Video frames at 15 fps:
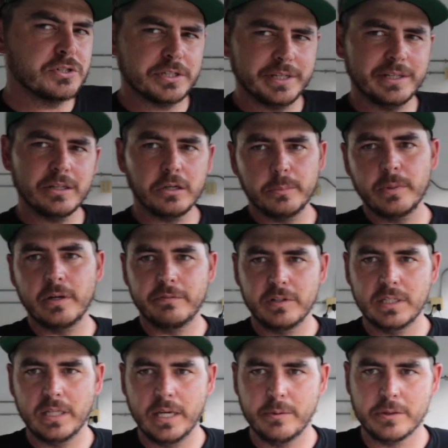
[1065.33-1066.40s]
usually a little bit of a
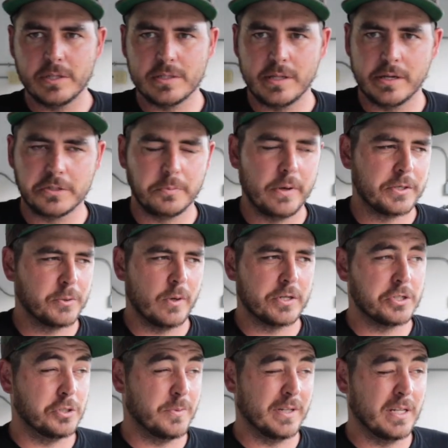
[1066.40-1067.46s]
delay with these electric pressure
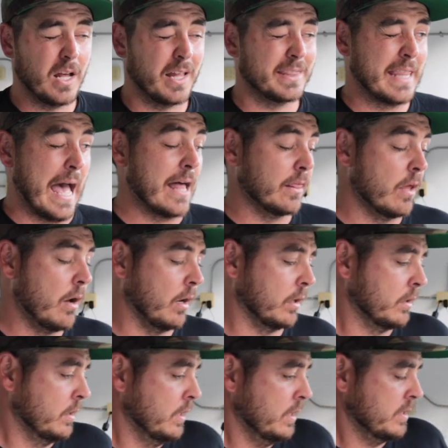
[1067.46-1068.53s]
washers, but not that long.
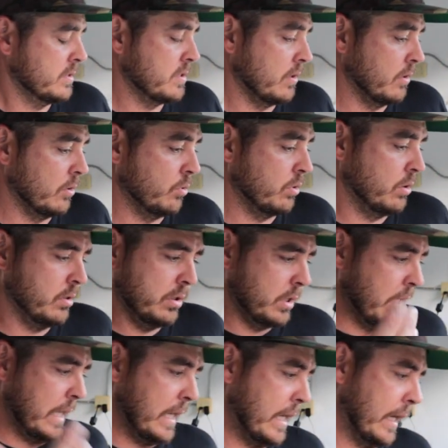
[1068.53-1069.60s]
So
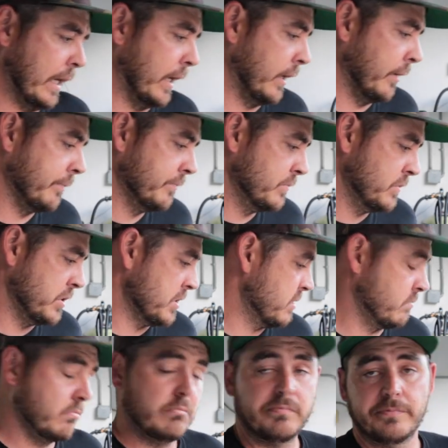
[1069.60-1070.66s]

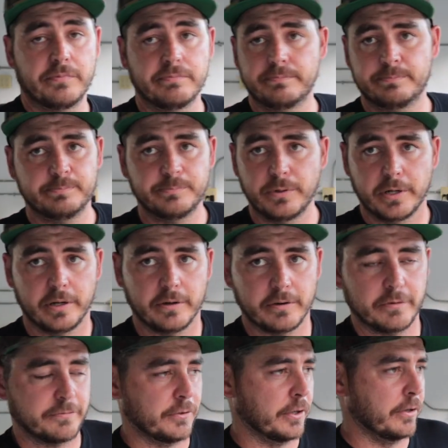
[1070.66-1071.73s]
just... For
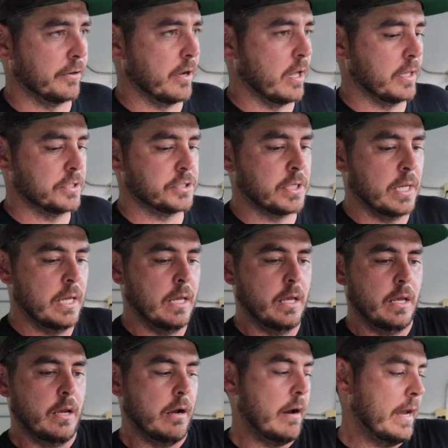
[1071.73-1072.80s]
your knowledge.
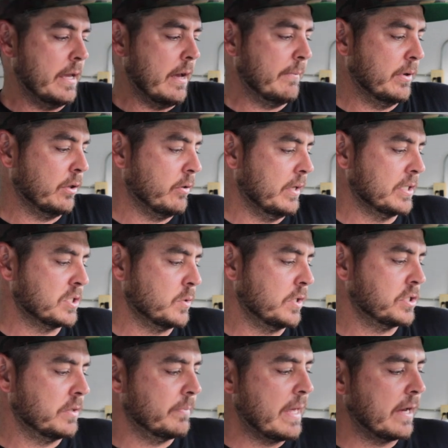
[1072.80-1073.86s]
All right, I'm gonna go ahead and
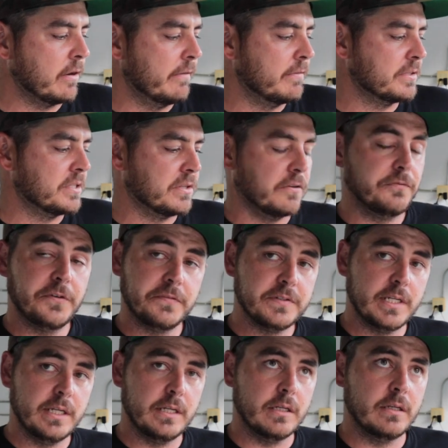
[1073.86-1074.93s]
switch it back over to the
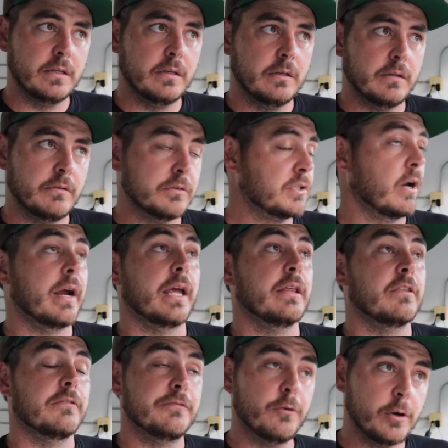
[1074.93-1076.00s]

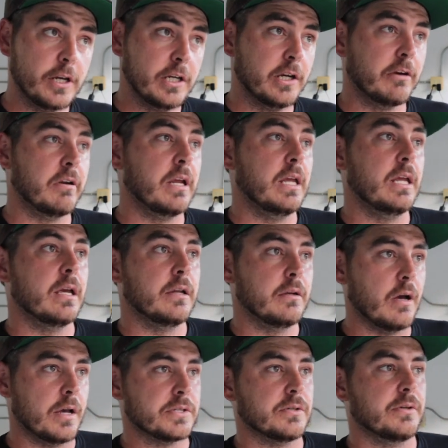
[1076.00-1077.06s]
40 degree
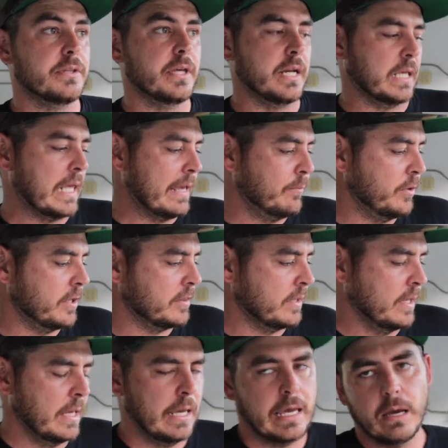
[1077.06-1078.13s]
nozzle that it came with,
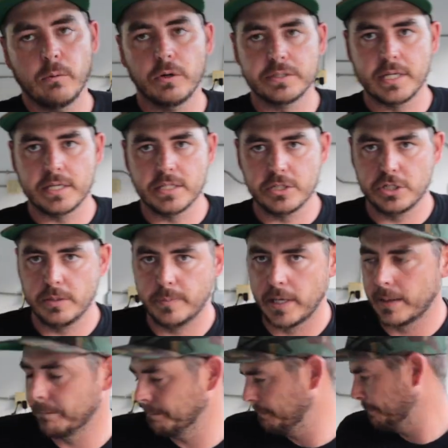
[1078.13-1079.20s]
and we'll test the GPM.